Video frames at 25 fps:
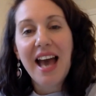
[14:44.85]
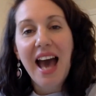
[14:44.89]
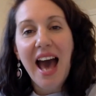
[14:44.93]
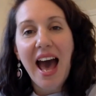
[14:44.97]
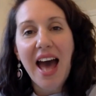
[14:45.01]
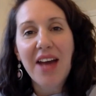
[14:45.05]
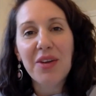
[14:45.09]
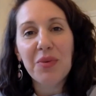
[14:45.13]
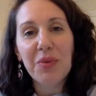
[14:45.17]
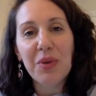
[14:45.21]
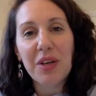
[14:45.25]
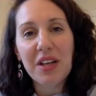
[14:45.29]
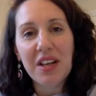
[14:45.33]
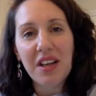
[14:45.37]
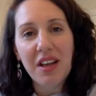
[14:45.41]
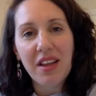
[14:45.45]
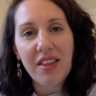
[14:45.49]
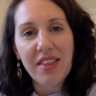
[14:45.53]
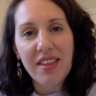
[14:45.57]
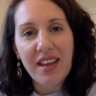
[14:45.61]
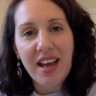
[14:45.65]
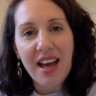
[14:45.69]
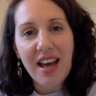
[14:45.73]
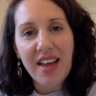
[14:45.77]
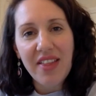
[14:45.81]
and we
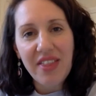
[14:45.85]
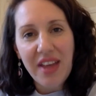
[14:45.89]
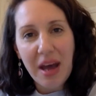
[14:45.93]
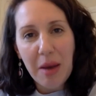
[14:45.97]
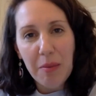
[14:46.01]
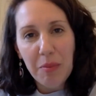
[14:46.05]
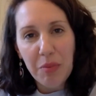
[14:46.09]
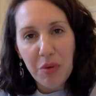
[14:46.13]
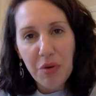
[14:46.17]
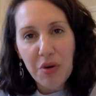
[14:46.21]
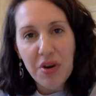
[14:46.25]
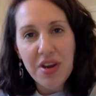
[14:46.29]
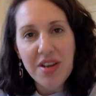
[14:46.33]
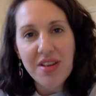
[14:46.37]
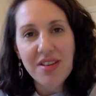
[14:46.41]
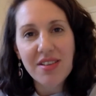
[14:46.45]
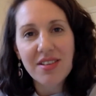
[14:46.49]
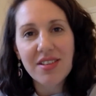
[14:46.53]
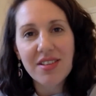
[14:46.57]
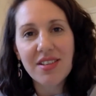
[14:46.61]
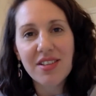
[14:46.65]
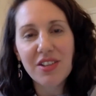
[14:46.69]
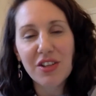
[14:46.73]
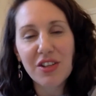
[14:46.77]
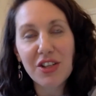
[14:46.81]
learned that at that point,
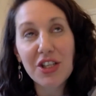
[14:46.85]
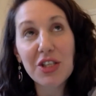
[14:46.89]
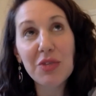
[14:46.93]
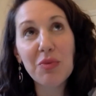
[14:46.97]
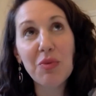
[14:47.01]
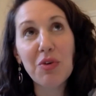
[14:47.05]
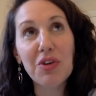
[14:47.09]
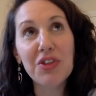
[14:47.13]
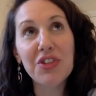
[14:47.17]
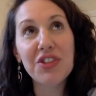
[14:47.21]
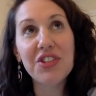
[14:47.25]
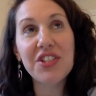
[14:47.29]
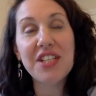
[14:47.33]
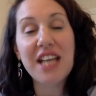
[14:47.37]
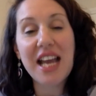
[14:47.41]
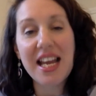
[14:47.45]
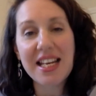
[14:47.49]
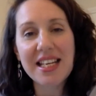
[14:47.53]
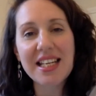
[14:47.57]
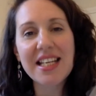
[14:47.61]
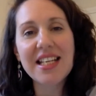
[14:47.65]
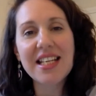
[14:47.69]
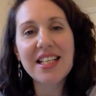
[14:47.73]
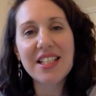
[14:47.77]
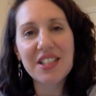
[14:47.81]
so this was 10
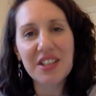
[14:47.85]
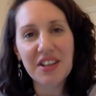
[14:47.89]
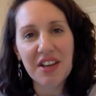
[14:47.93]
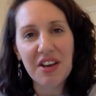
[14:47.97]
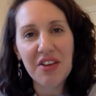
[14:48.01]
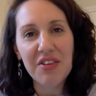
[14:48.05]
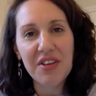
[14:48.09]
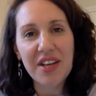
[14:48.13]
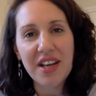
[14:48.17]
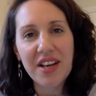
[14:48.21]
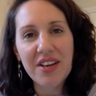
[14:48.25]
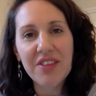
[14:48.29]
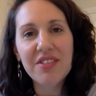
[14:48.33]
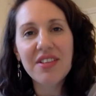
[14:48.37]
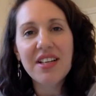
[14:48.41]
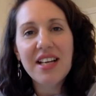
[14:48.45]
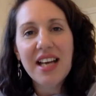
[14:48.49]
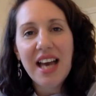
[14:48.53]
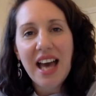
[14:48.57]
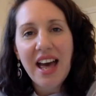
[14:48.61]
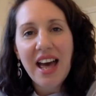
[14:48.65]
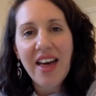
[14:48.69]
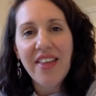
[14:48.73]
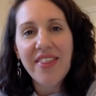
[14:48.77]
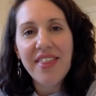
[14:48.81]
years ago now,
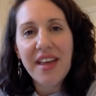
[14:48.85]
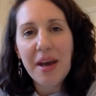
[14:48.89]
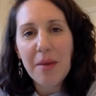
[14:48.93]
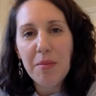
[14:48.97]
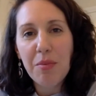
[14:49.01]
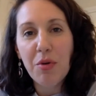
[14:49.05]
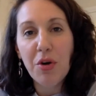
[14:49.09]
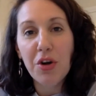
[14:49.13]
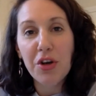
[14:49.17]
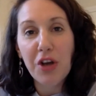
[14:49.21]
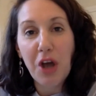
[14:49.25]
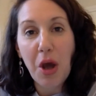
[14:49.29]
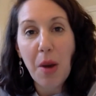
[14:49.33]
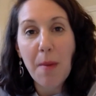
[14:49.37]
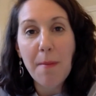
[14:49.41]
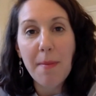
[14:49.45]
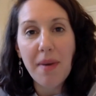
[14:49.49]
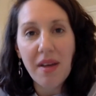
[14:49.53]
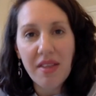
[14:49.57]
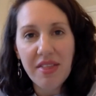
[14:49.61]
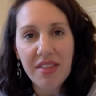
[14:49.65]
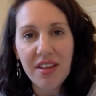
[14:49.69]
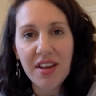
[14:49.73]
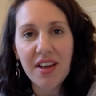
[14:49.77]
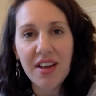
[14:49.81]
at that point her
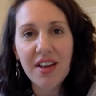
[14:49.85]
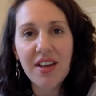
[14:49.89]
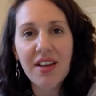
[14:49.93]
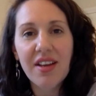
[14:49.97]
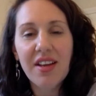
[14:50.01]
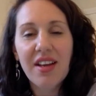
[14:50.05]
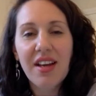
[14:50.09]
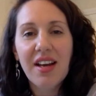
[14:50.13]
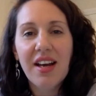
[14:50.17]
mother,